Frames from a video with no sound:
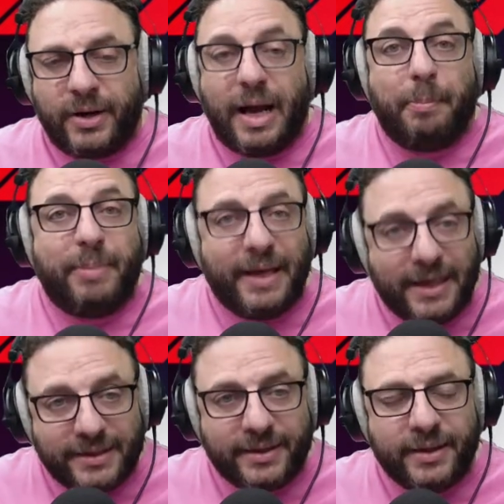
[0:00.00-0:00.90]

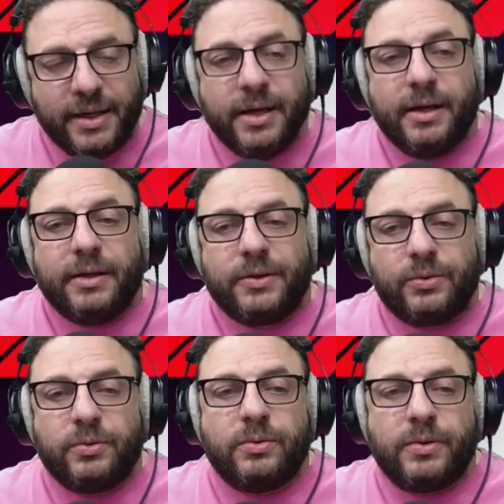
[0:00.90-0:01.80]
ability
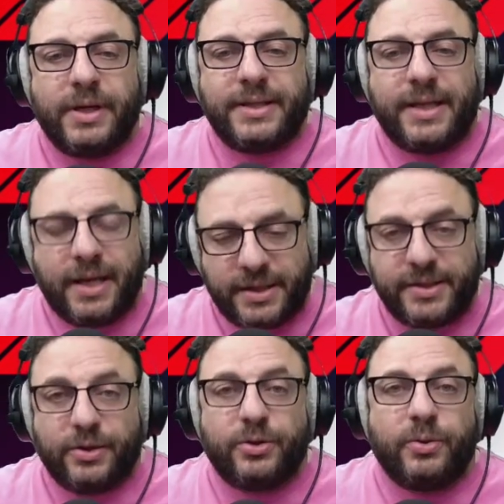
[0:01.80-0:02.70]
to
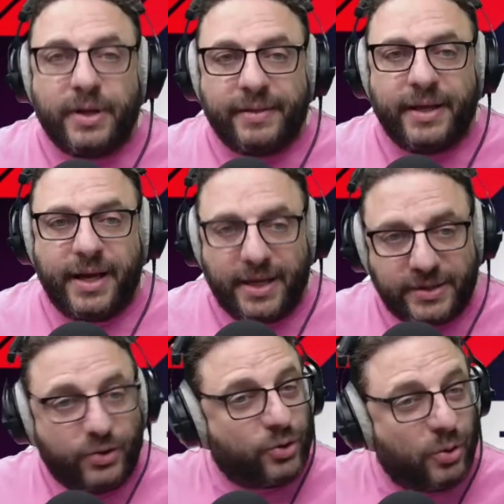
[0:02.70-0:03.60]
recharge during the
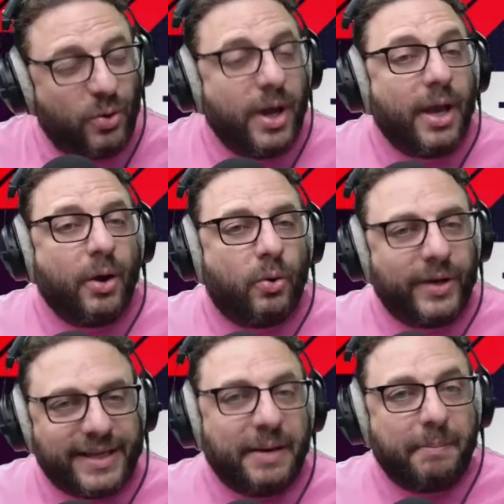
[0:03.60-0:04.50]
race. So
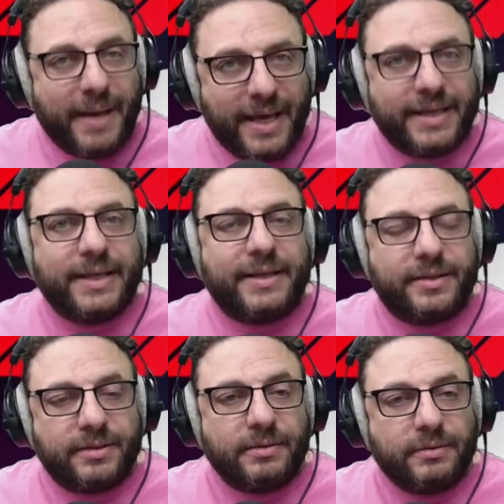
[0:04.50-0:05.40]
we can make
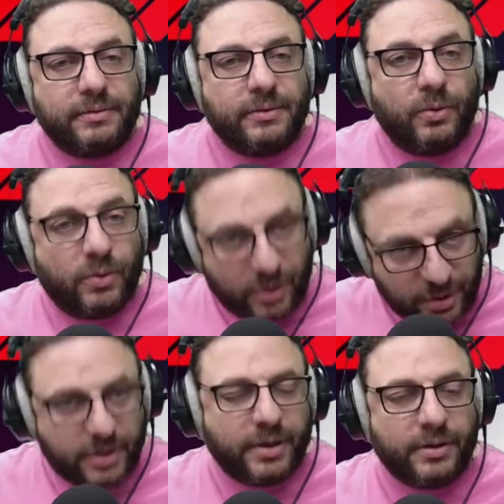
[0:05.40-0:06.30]
it
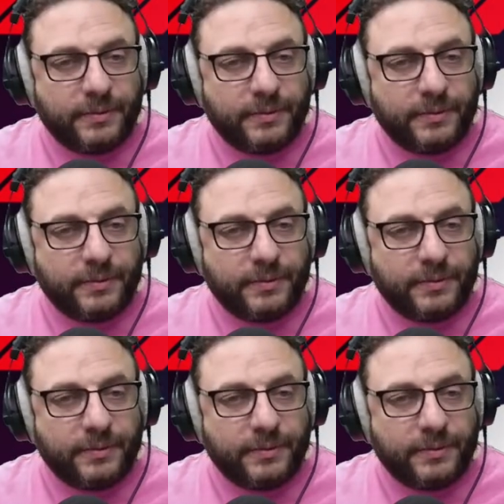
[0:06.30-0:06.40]
work